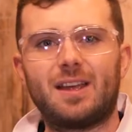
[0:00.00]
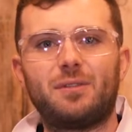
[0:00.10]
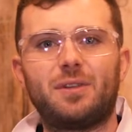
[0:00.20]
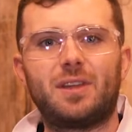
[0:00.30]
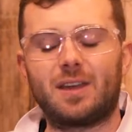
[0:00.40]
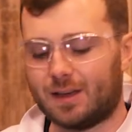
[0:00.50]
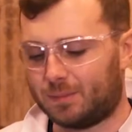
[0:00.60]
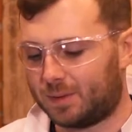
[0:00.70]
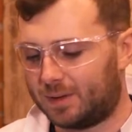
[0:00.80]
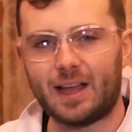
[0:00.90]
everything up.
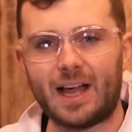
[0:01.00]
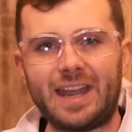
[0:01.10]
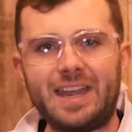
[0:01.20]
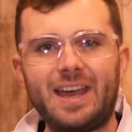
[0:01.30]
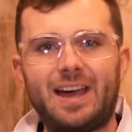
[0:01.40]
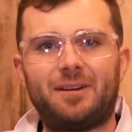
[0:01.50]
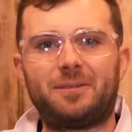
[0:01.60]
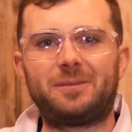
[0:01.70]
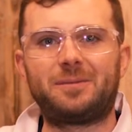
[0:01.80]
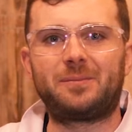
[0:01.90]
And
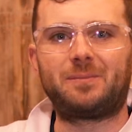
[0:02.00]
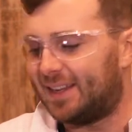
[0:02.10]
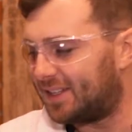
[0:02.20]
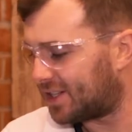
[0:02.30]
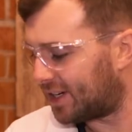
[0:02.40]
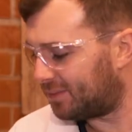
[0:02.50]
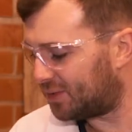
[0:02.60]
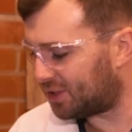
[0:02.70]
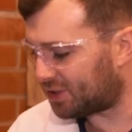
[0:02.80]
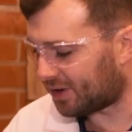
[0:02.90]
now it is time
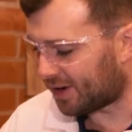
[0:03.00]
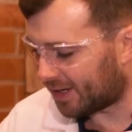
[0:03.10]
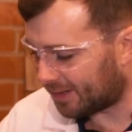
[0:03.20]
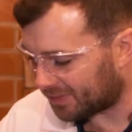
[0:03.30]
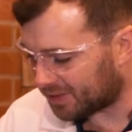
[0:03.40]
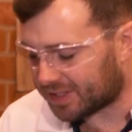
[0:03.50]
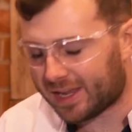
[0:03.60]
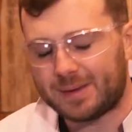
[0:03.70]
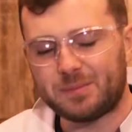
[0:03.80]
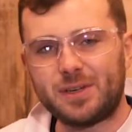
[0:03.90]
to try this
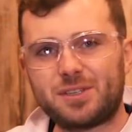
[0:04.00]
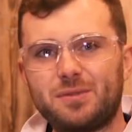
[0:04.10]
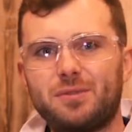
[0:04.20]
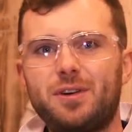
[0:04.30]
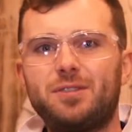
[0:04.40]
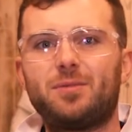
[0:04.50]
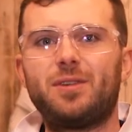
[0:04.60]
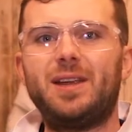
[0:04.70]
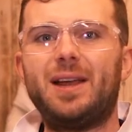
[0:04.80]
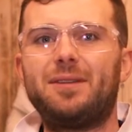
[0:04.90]
Cambridge
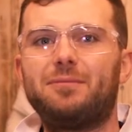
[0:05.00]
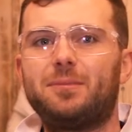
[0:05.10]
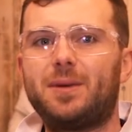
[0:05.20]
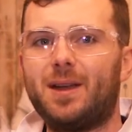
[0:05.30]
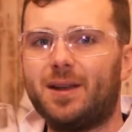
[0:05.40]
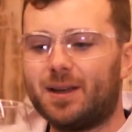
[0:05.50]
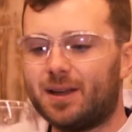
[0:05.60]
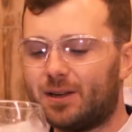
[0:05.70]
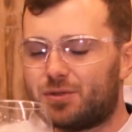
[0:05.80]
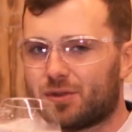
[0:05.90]
Rosemary and
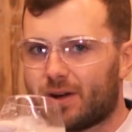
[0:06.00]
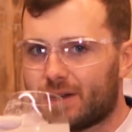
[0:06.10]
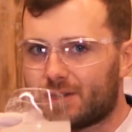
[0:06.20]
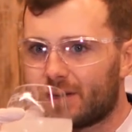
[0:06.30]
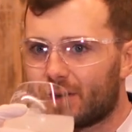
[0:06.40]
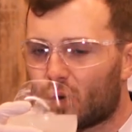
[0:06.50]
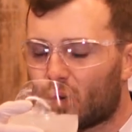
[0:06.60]
Verbena dry gin.